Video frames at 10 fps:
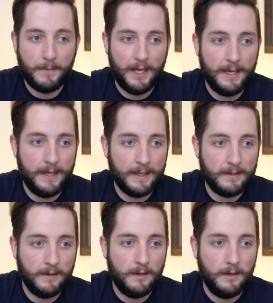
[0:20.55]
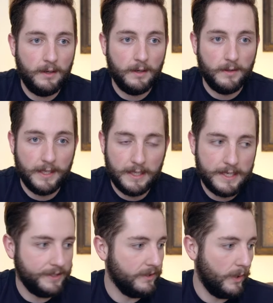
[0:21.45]
And the
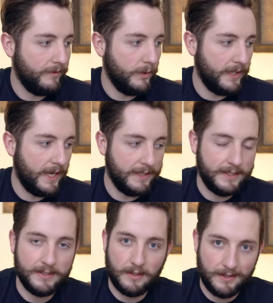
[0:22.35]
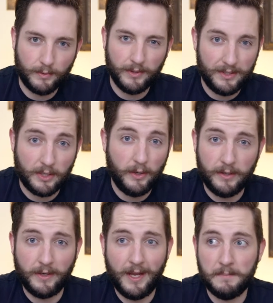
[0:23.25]
easiest way of doing that is, is really just hook
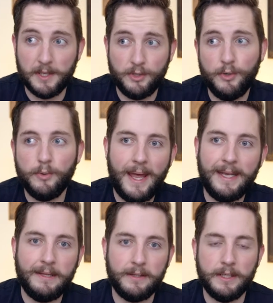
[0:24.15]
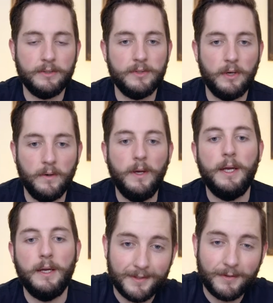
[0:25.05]
your camera to anything. So
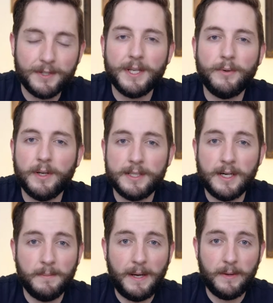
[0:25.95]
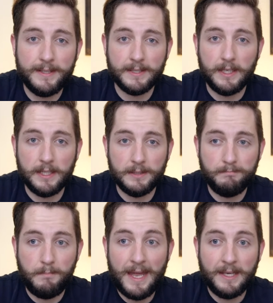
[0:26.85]
first thing we're going to talk about is a
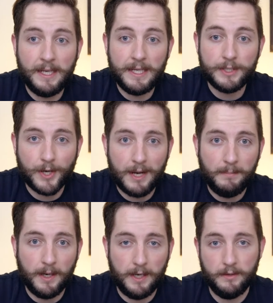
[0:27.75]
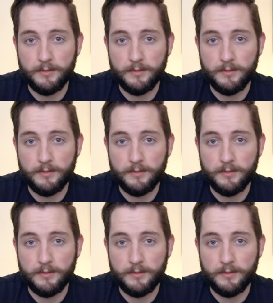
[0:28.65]
bendy tripod.